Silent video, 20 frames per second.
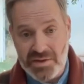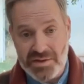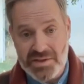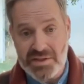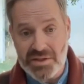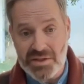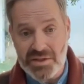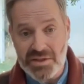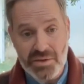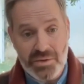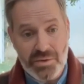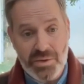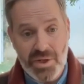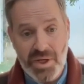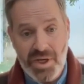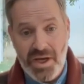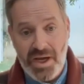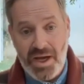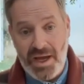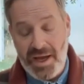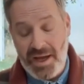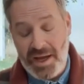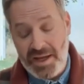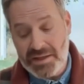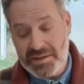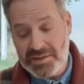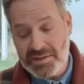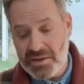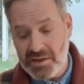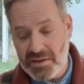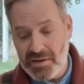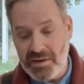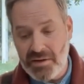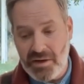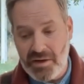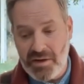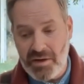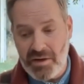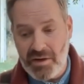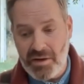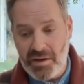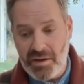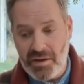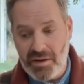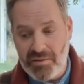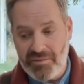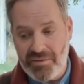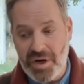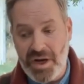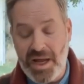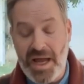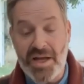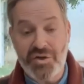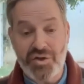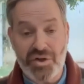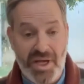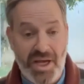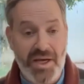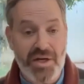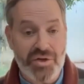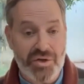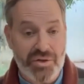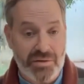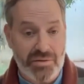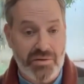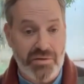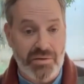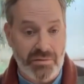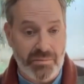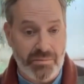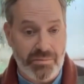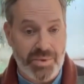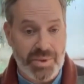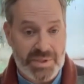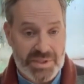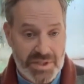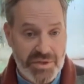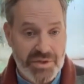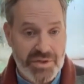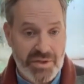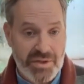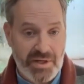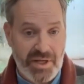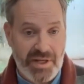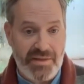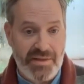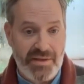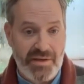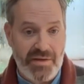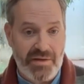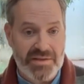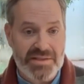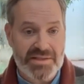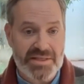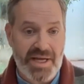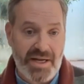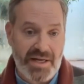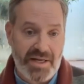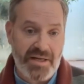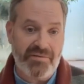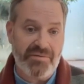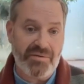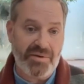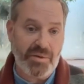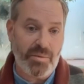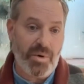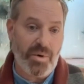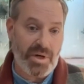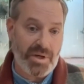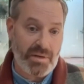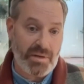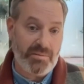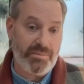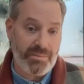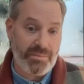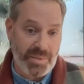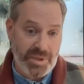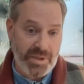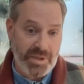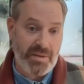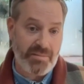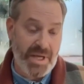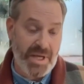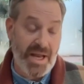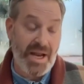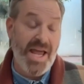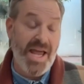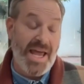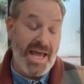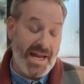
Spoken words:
to you. It's a very educational position, I think, on set if you want to become that.